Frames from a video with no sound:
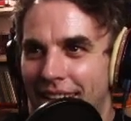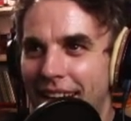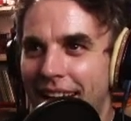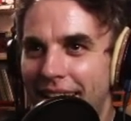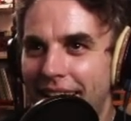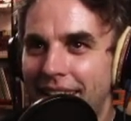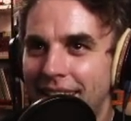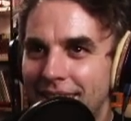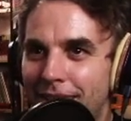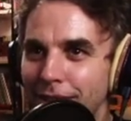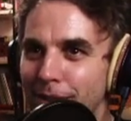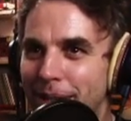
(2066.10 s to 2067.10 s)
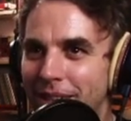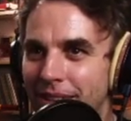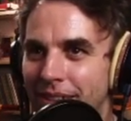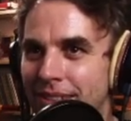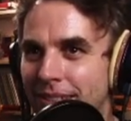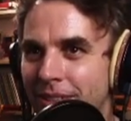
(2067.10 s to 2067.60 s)
Yeah, and it's all
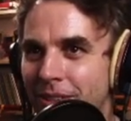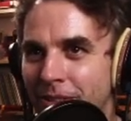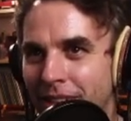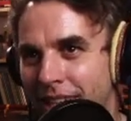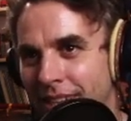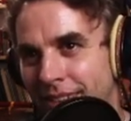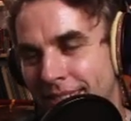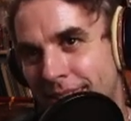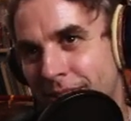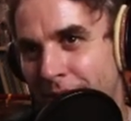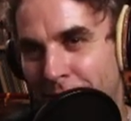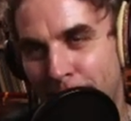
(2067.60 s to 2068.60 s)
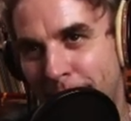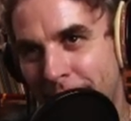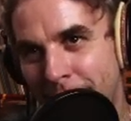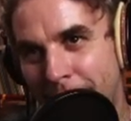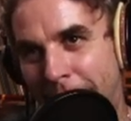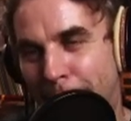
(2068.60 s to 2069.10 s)
about this stone, really. The stone in the
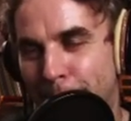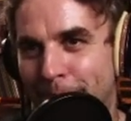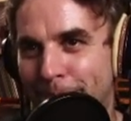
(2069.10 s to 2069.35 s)
middle.